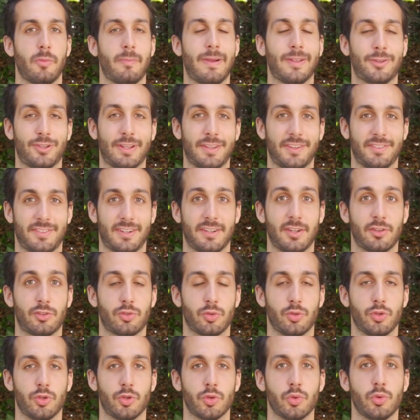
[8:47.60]
method that I started
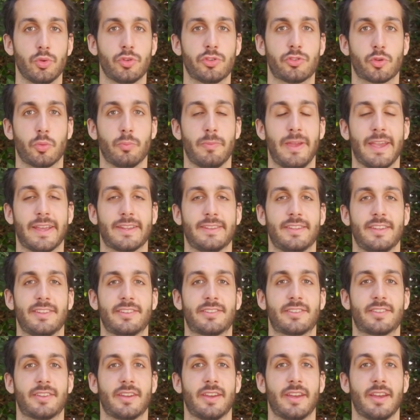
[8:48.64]
to use to make
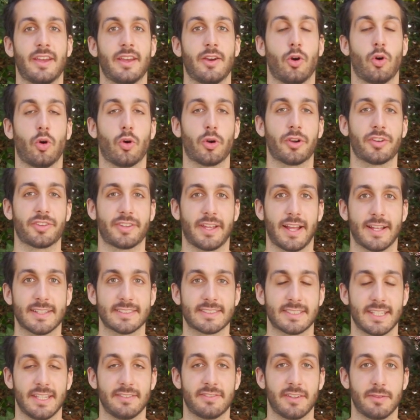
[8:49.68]
this horse
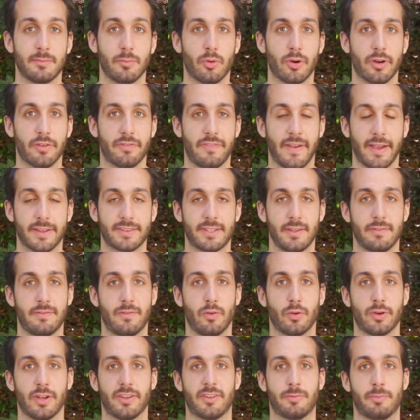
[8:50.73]
stance even more effective
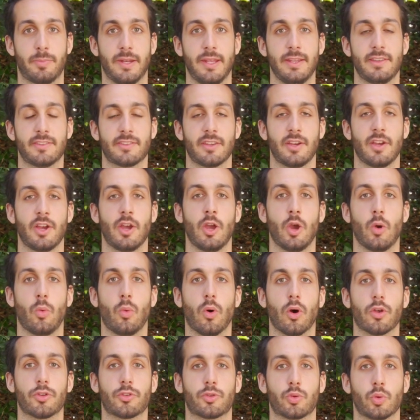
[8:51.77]
for the splits
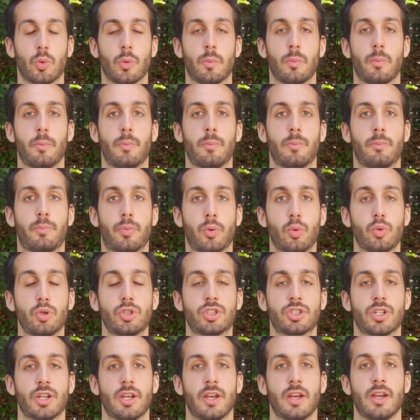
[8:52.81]
was to push